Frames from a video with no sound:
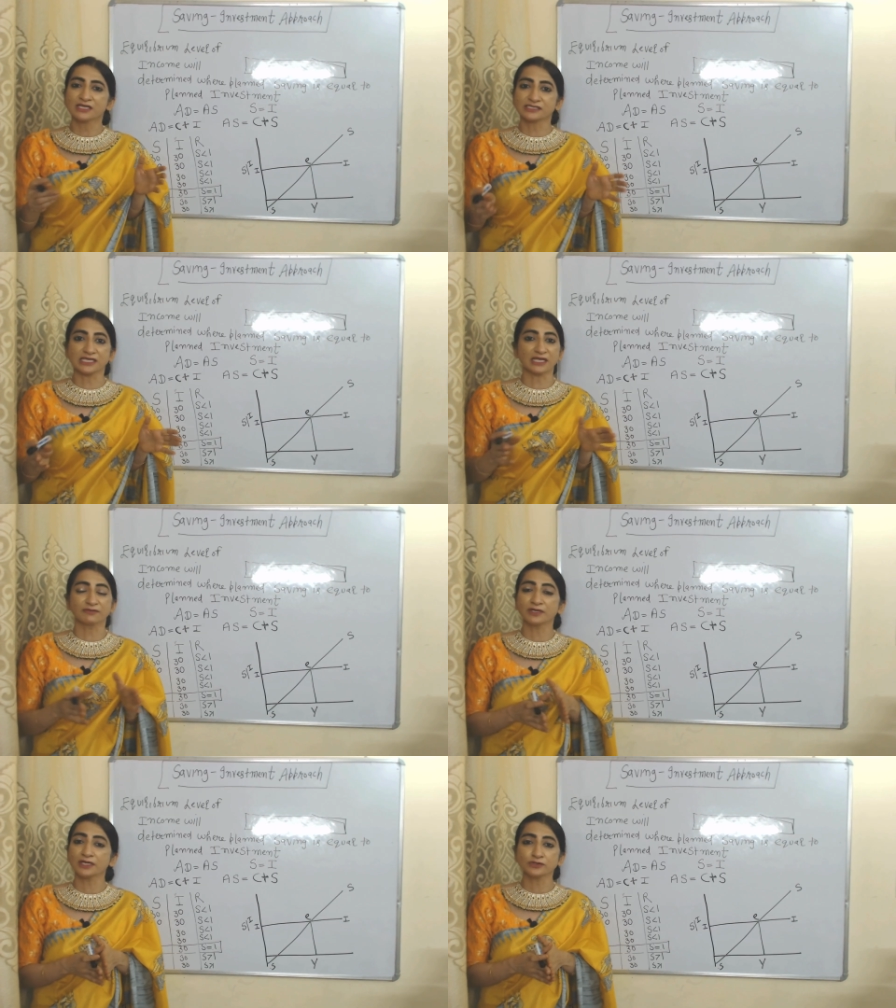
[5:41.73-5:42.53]

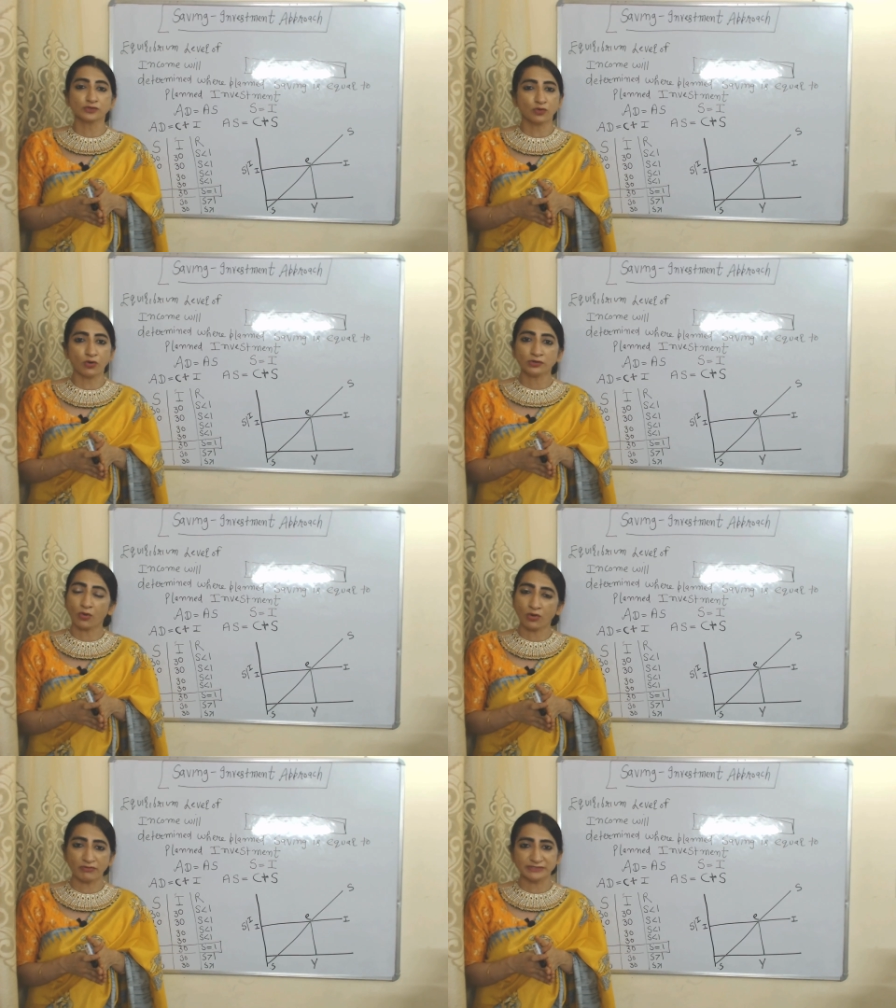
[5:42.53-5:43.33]
saving is not
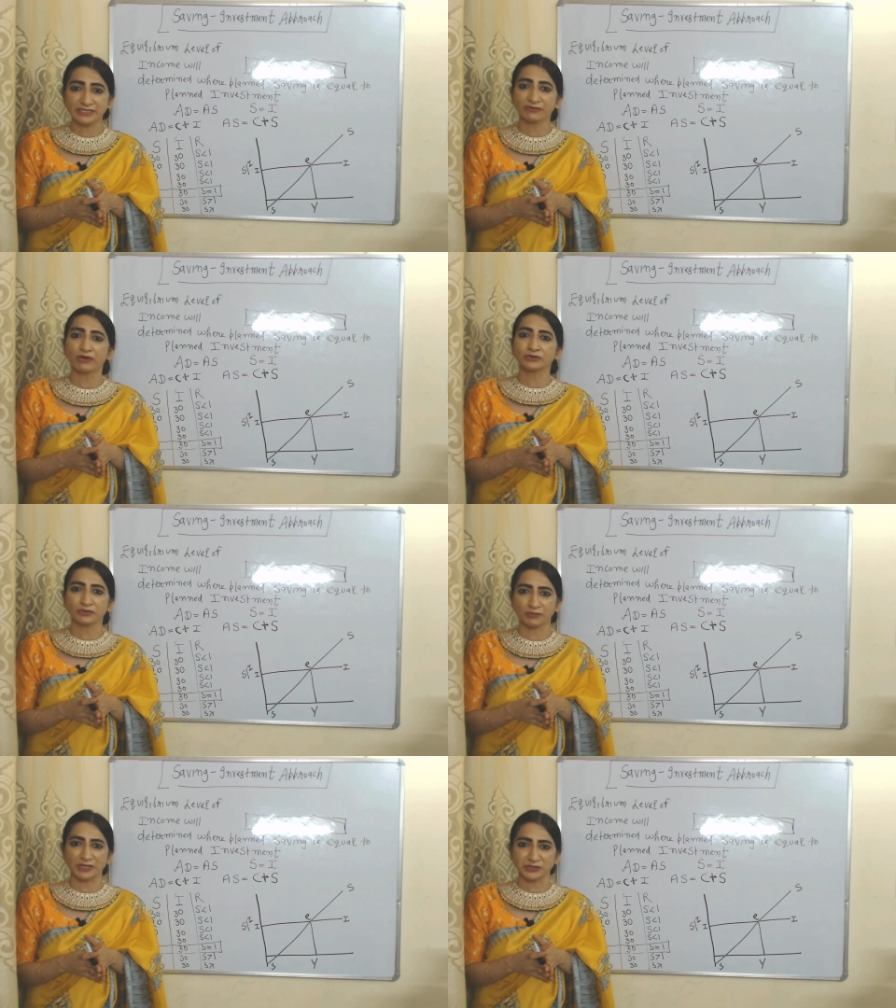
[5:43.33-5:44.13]
always equal to
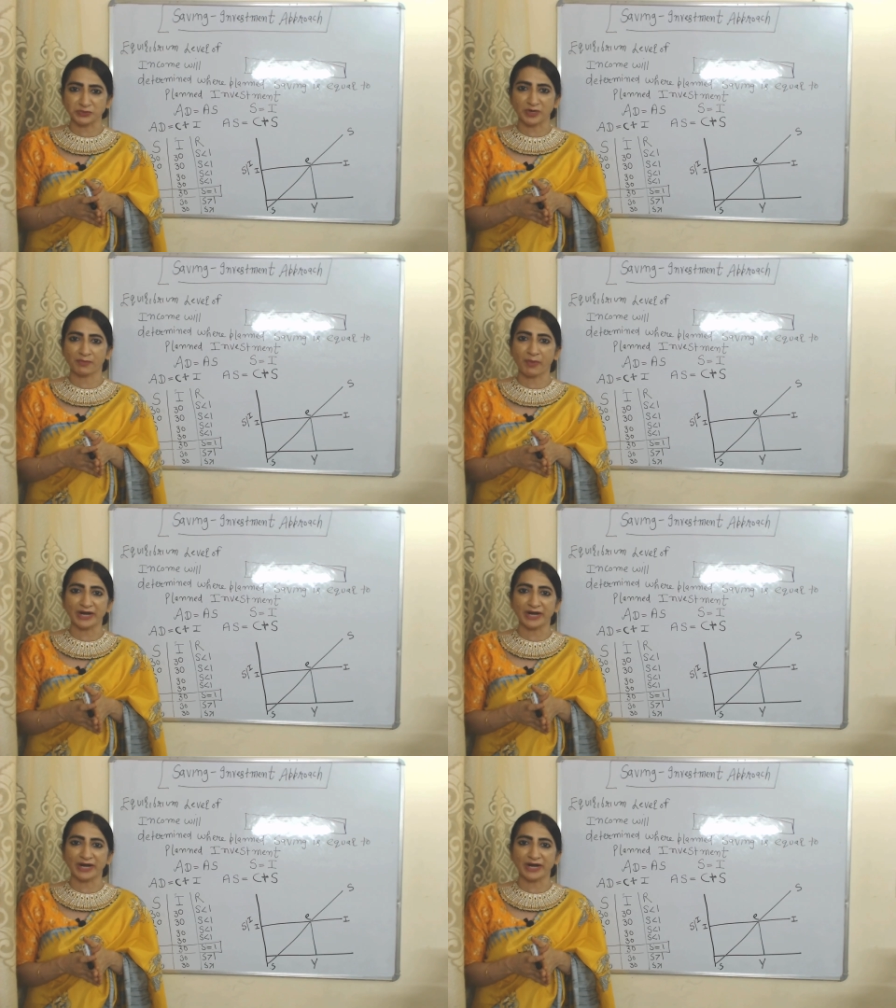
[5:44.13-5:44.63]
investment.